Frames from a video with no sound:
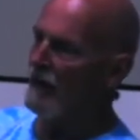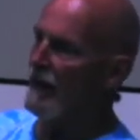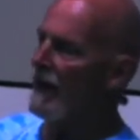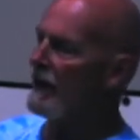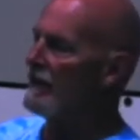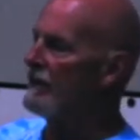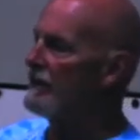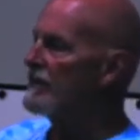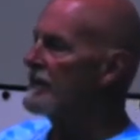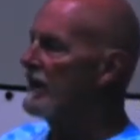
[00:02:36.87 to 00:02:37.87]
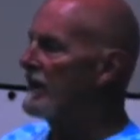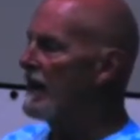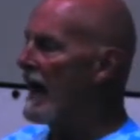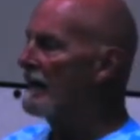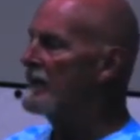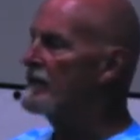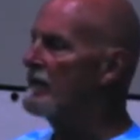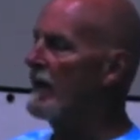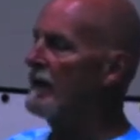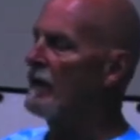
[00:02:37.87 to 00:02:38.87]
that you just get an average
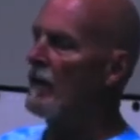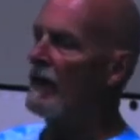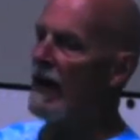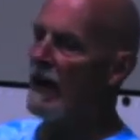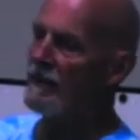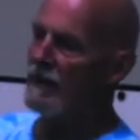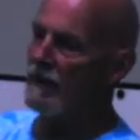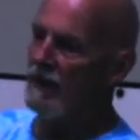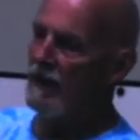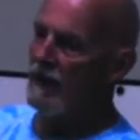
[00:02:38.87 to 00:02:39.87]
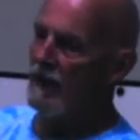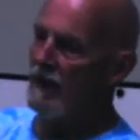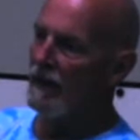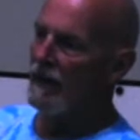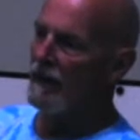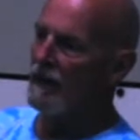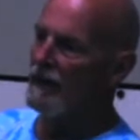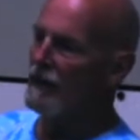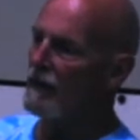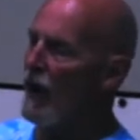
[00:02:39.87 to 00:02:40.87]
grade or what have you.
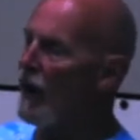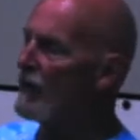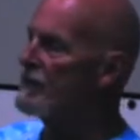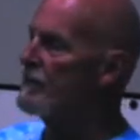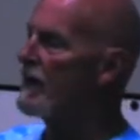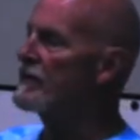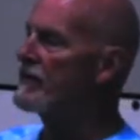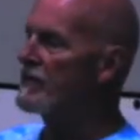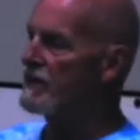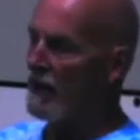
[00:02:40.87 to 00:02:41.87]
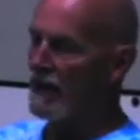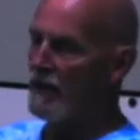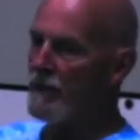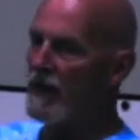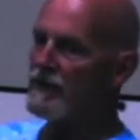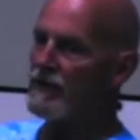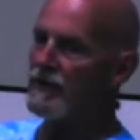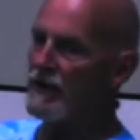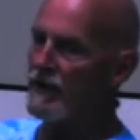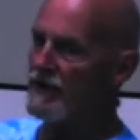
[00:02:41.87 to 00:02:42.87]
You can always measure
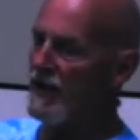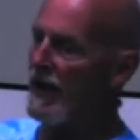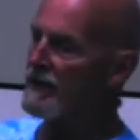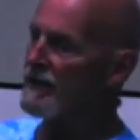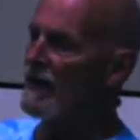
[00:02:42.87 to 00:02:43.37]
success